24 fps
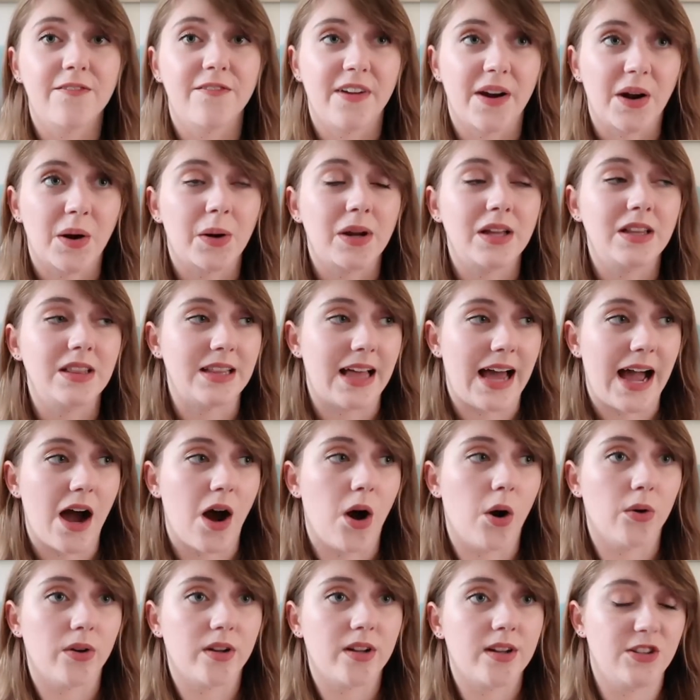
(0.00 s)
very
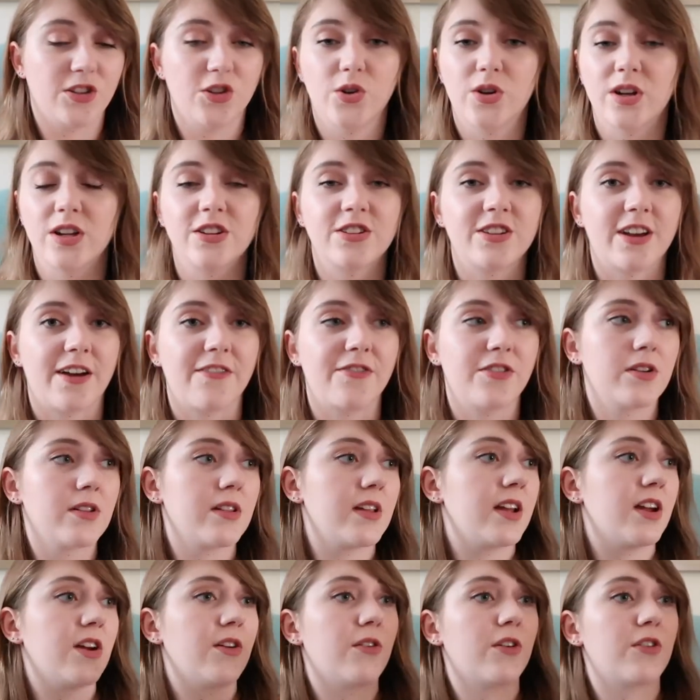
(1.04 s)
loud. You can
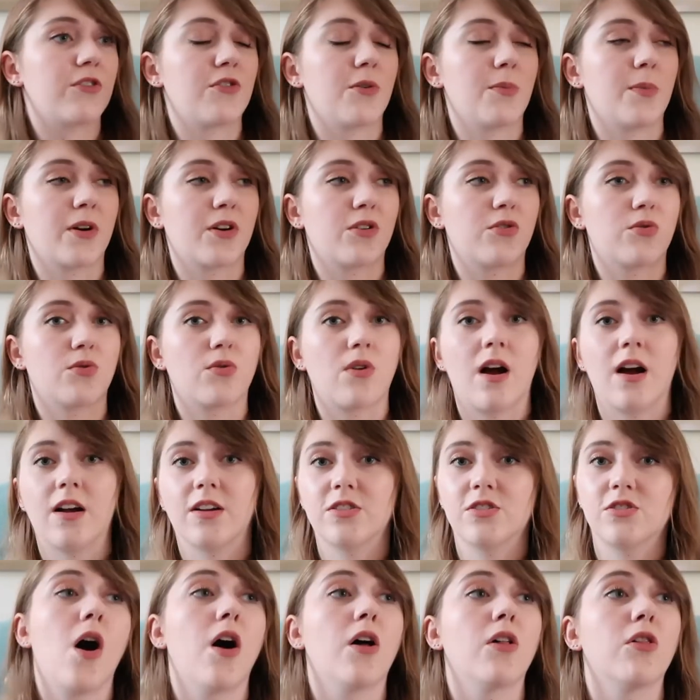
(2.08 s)
definitely hear this from
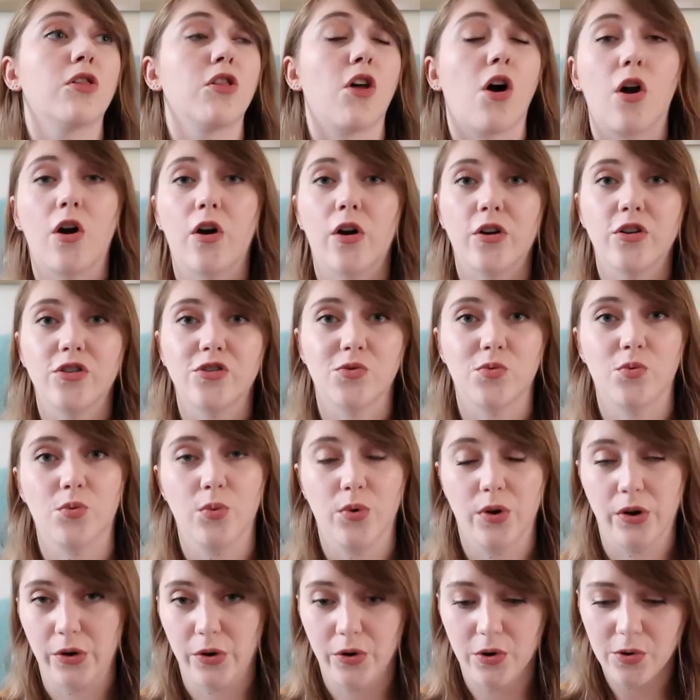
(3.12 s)
across a large
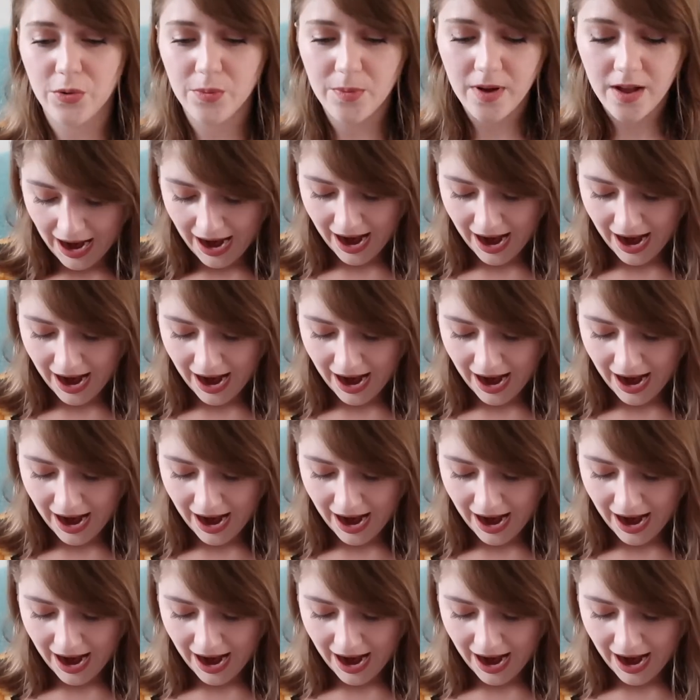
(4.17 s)
room.